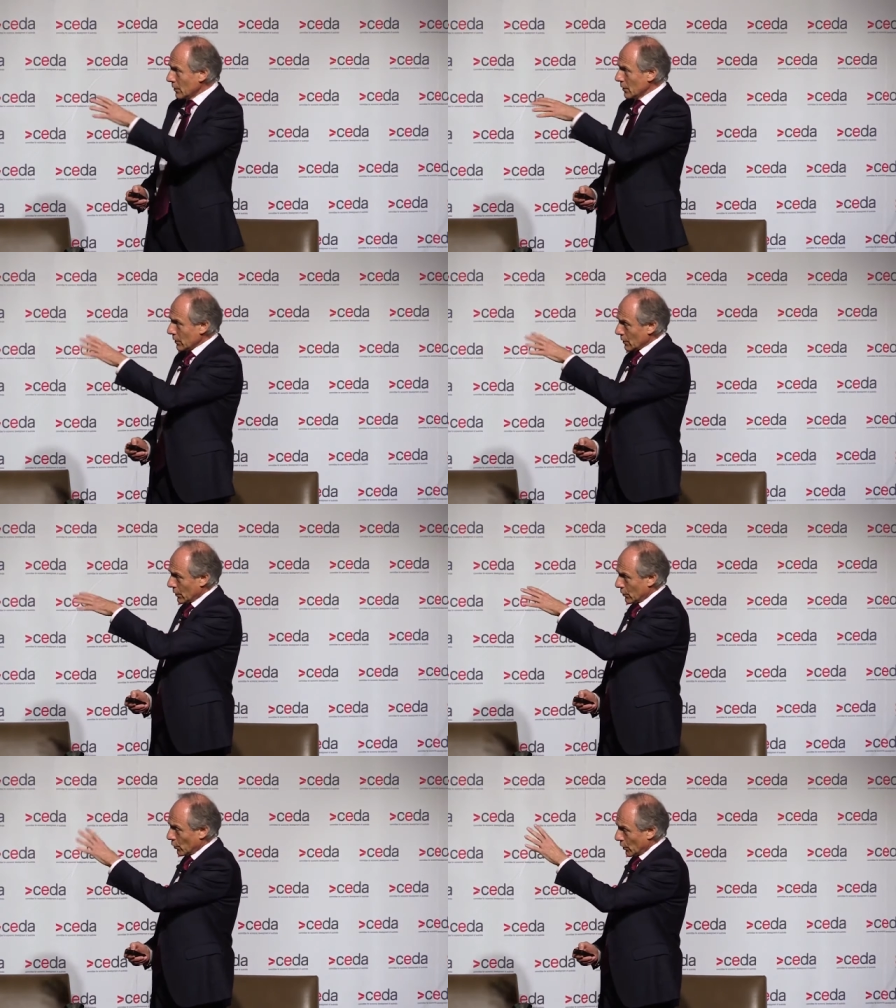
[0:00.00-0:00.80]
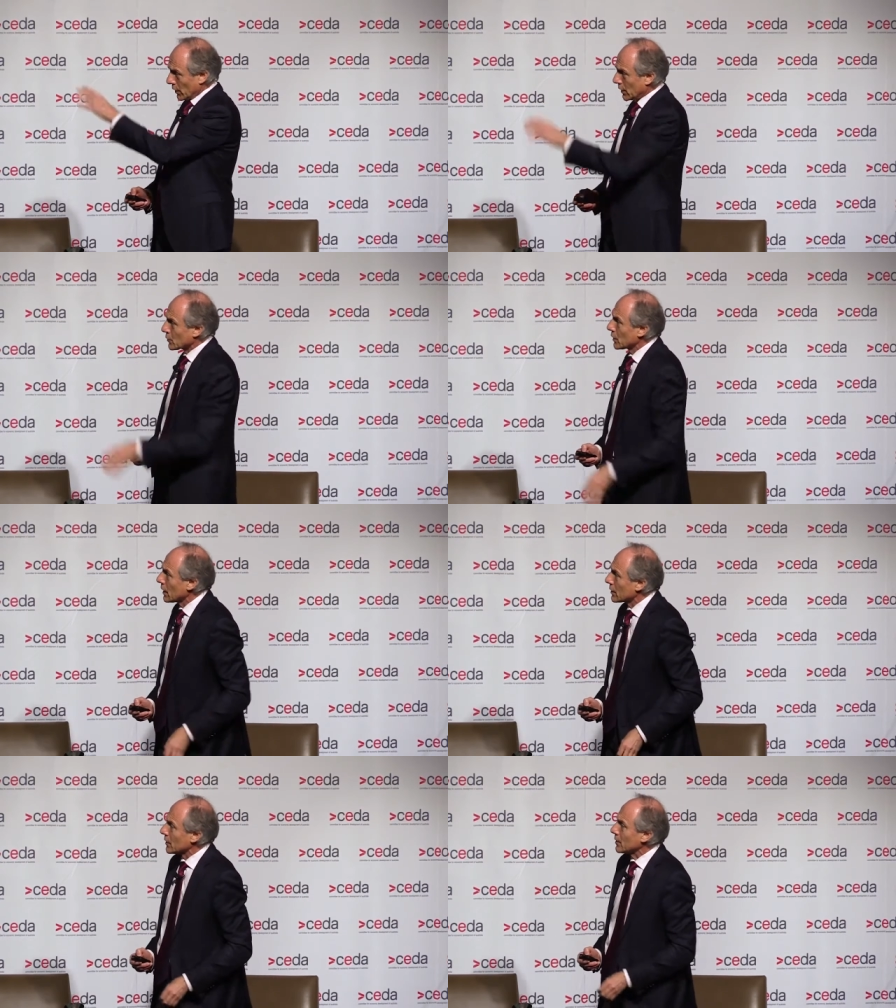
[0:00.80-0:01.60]
is called an
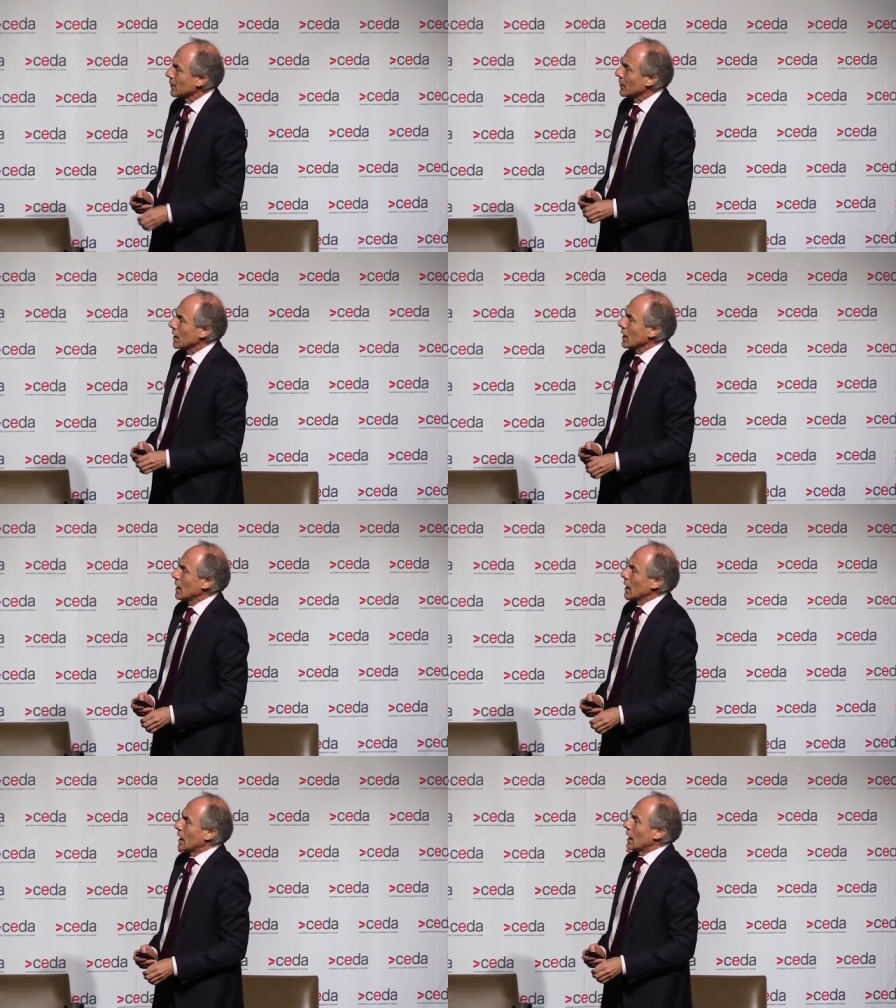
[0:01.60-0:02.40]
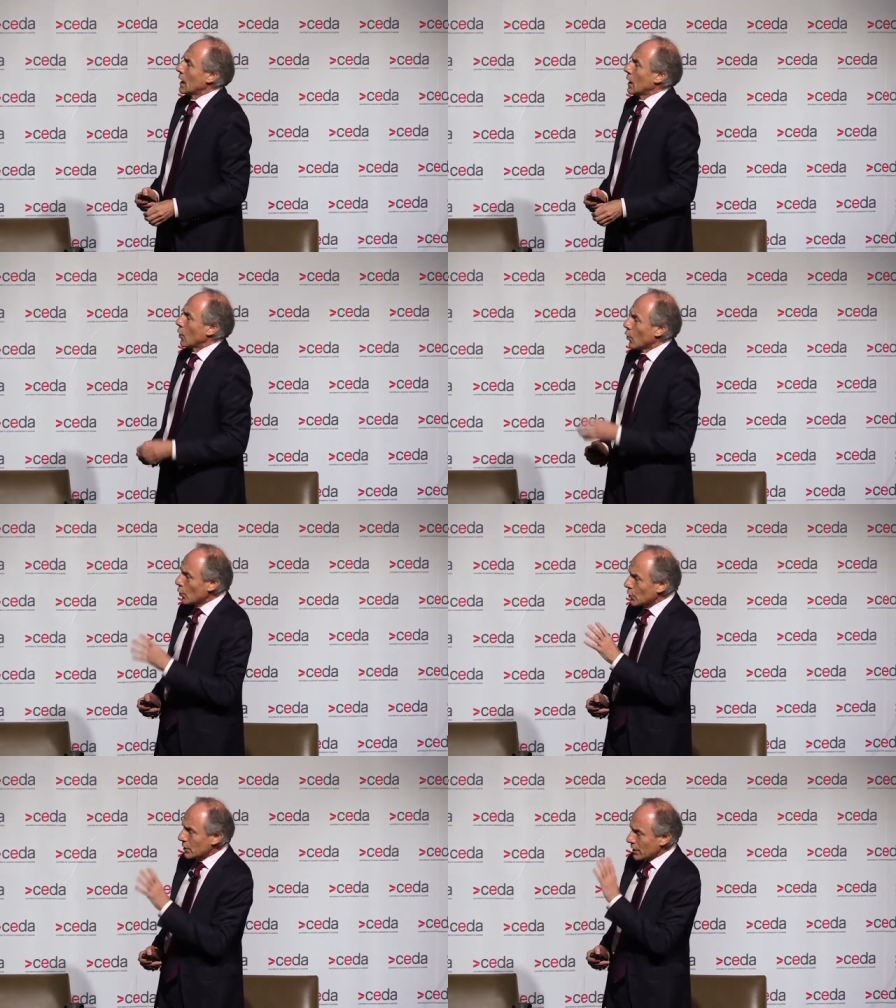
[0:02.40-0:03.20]
electrolyser
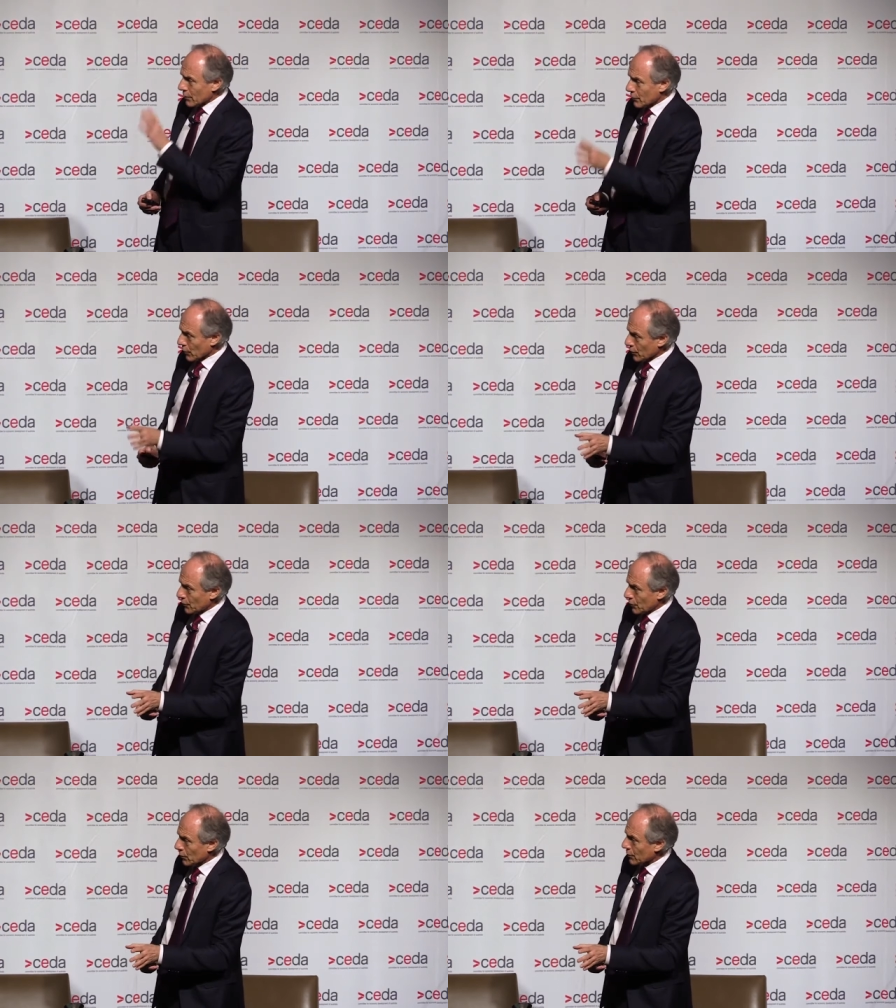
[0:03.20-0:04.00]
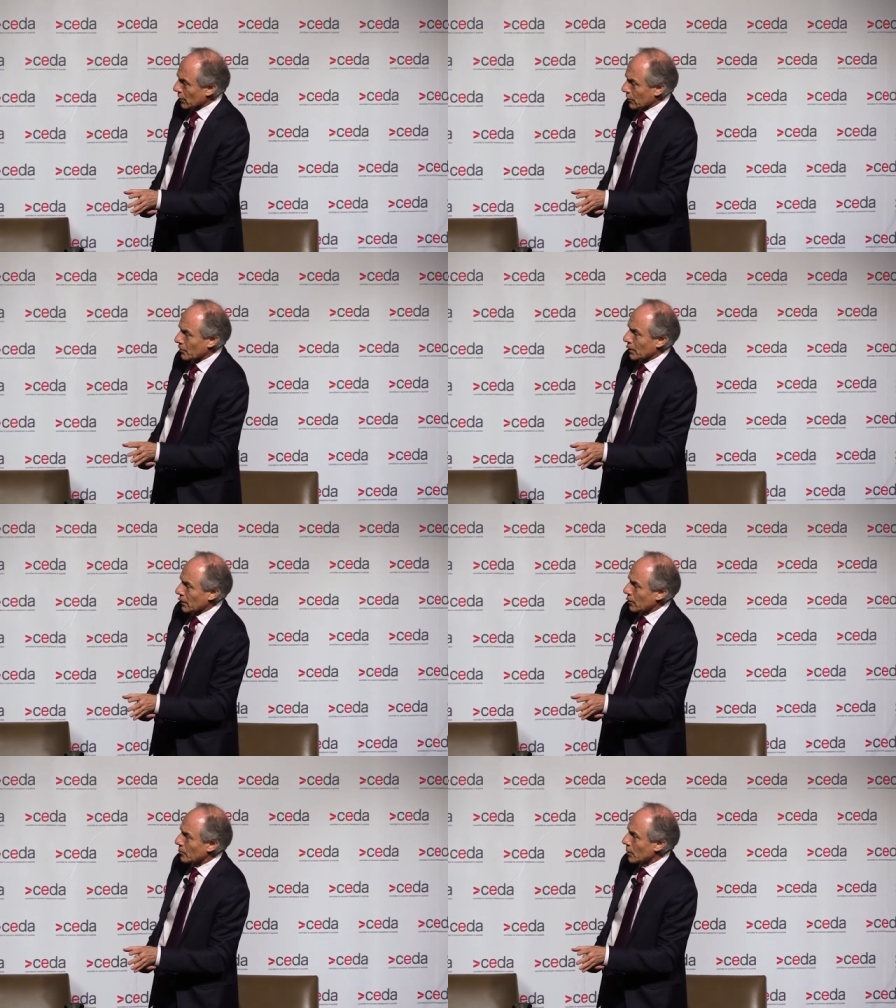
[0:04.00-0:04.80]
or you can take fossil fuels, I'll
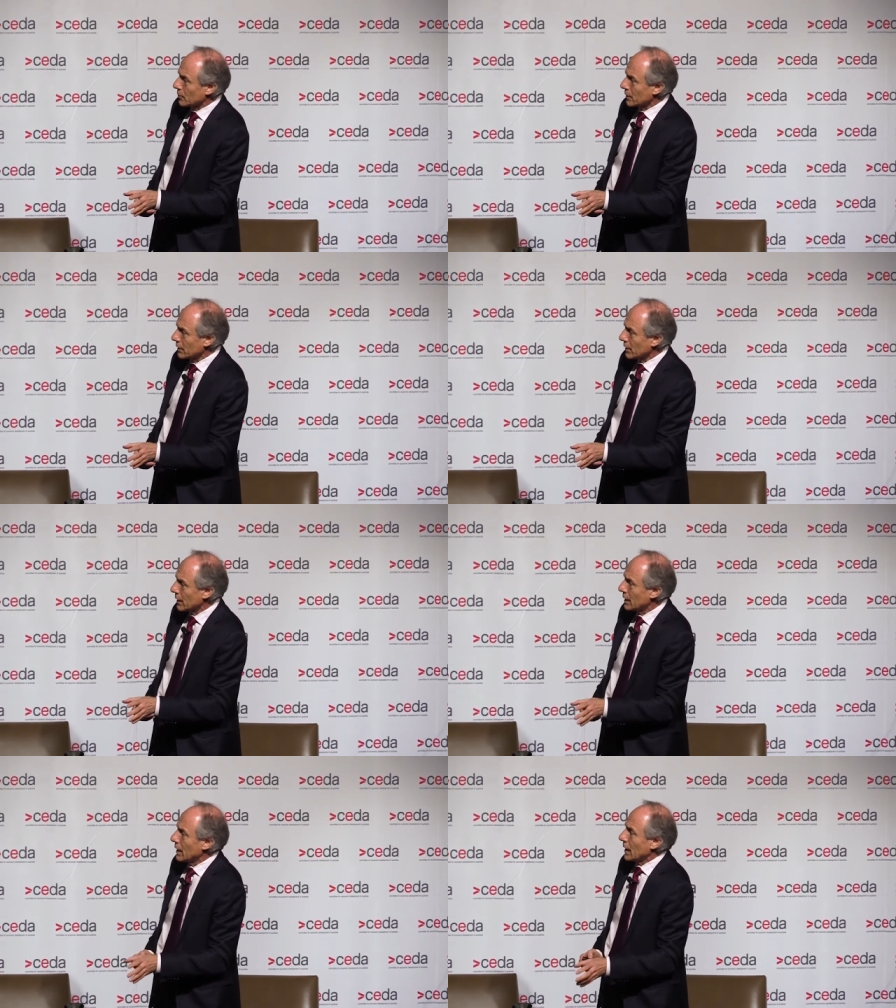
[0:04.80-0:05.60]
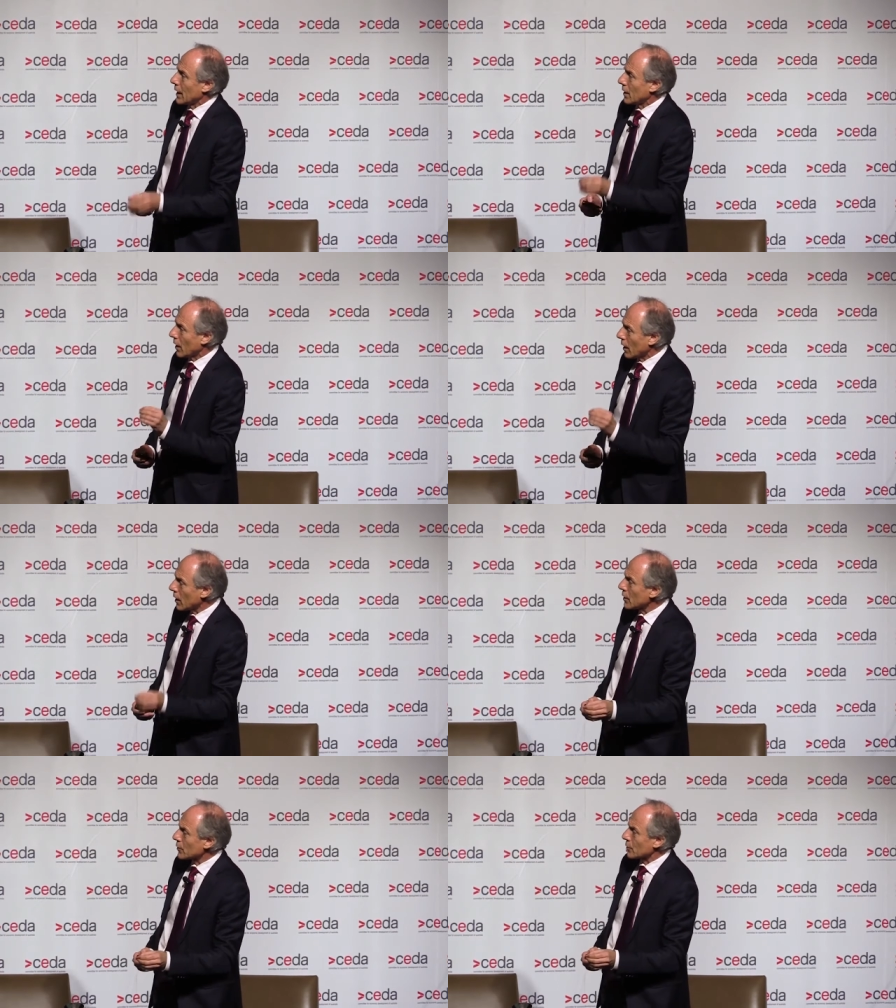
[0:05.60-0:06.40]
explain in a moment, and
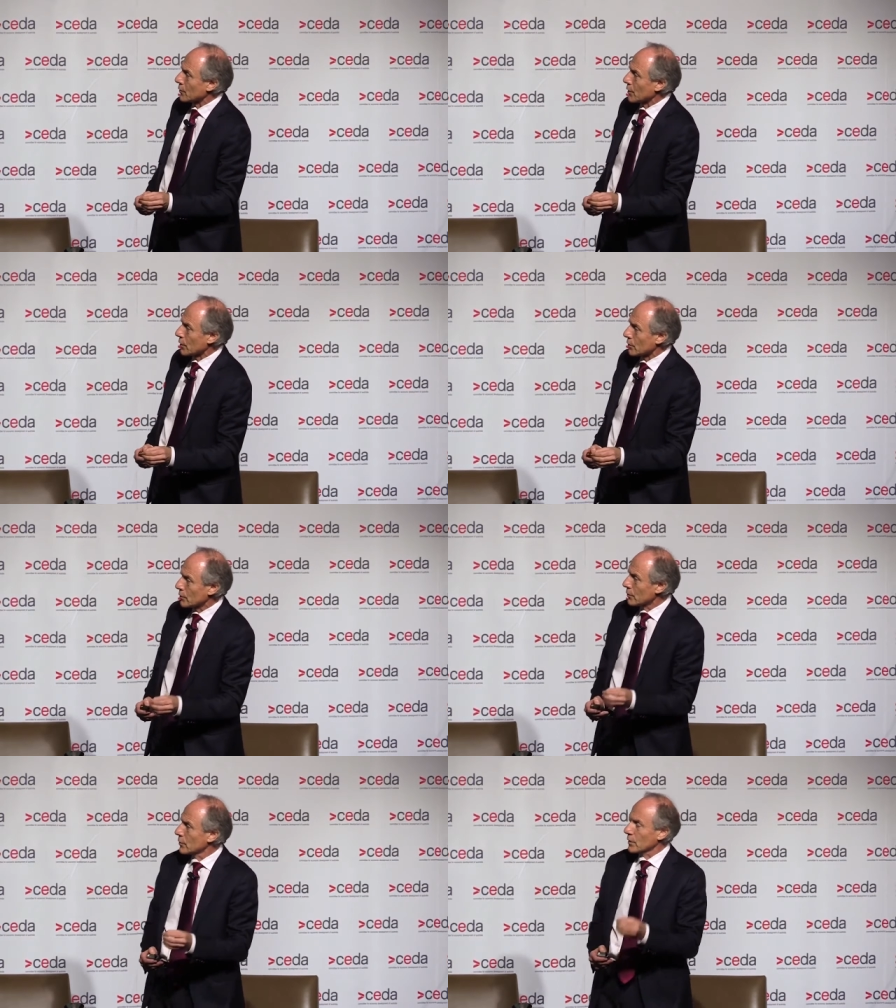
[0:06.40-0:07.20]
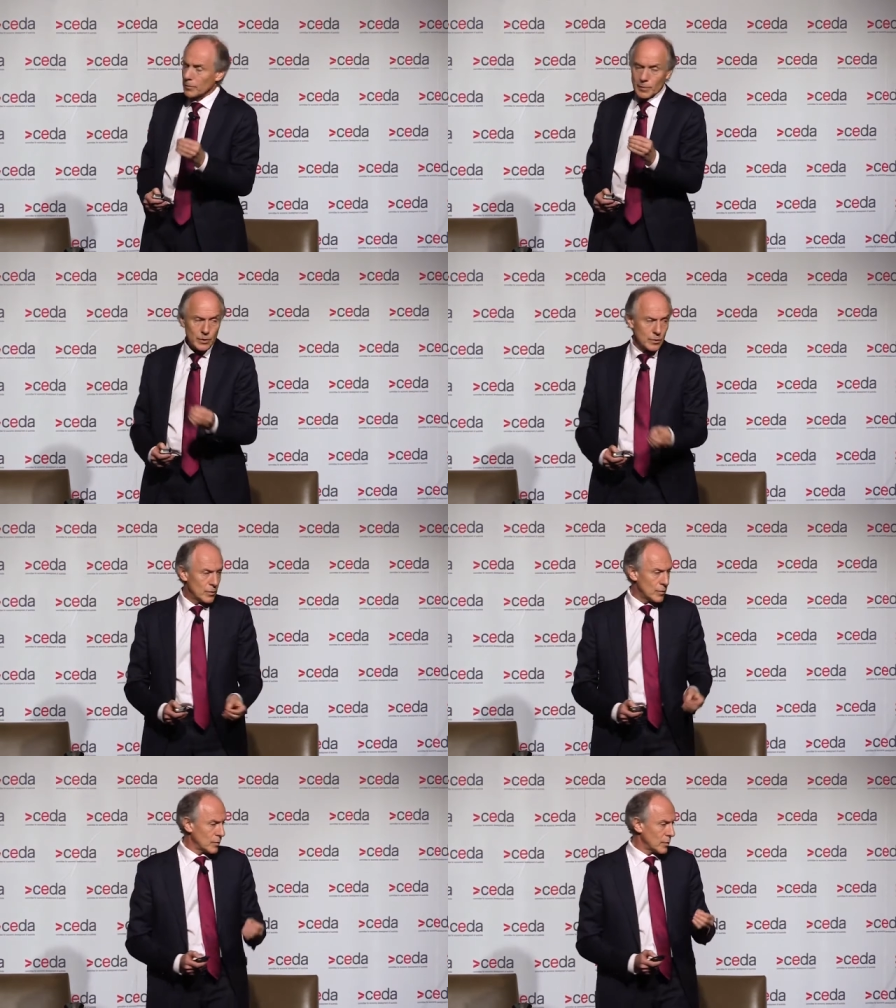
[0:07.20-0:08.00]
either of those can be
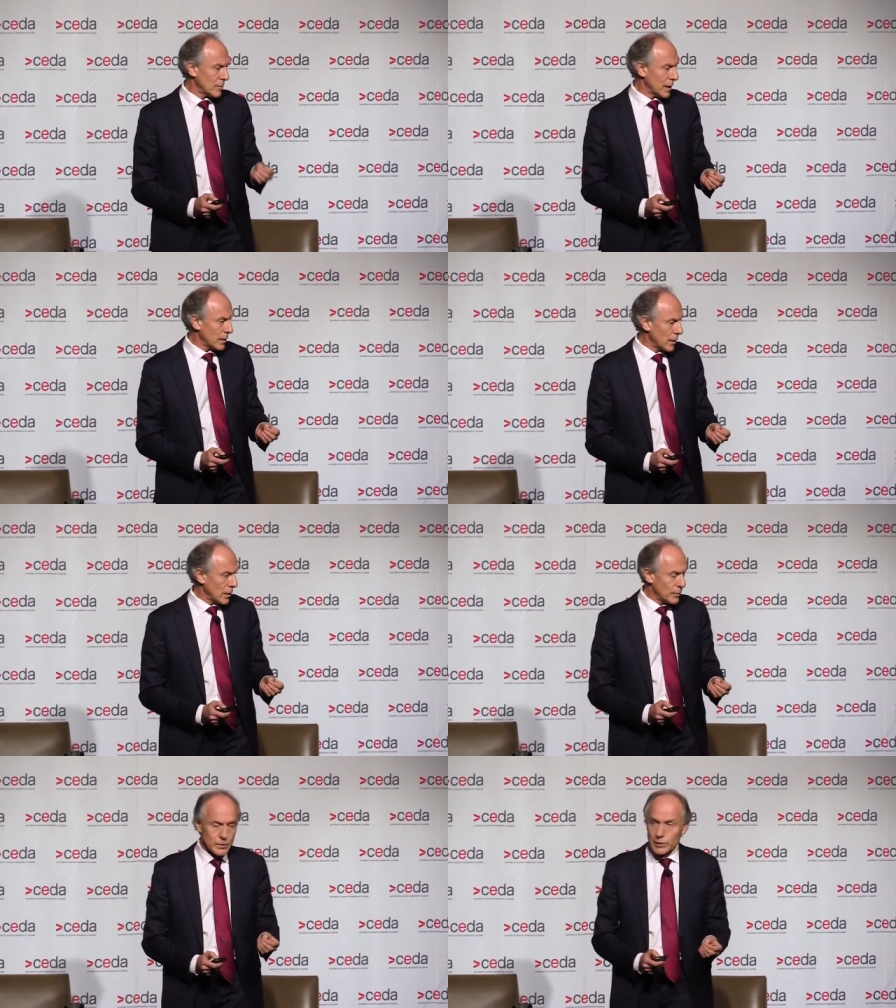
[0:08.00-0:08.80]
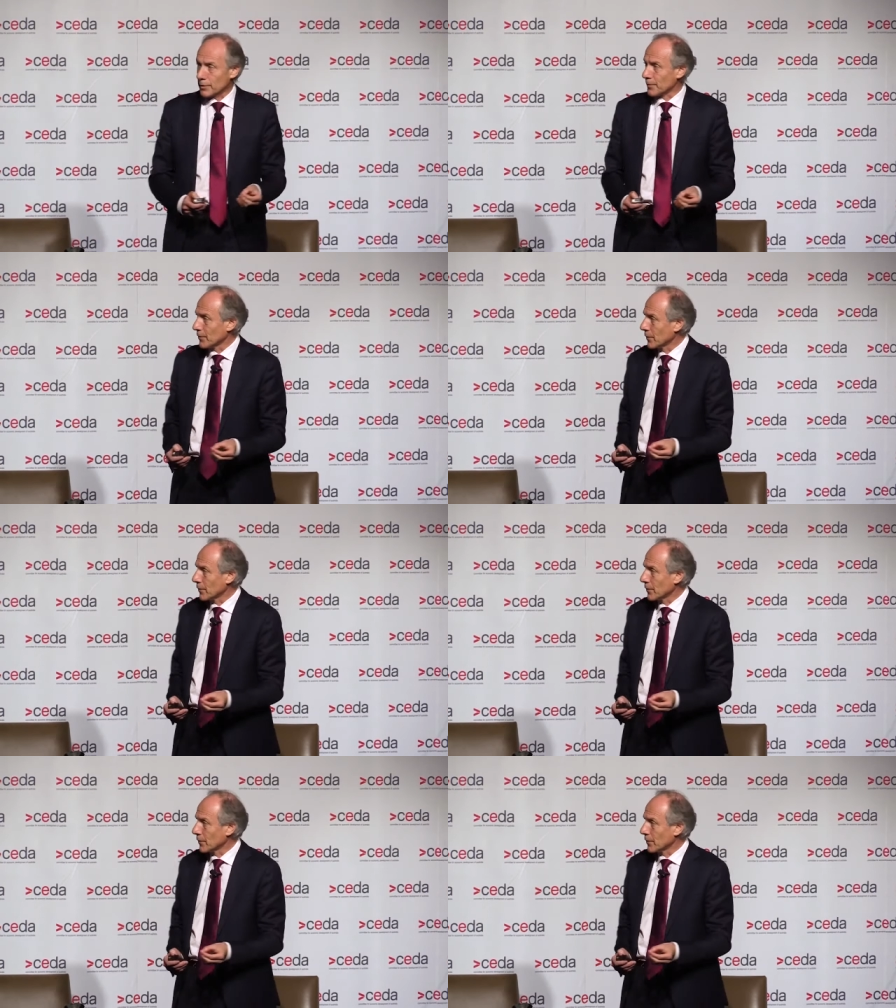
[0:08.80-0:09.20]
used to make hydrogen.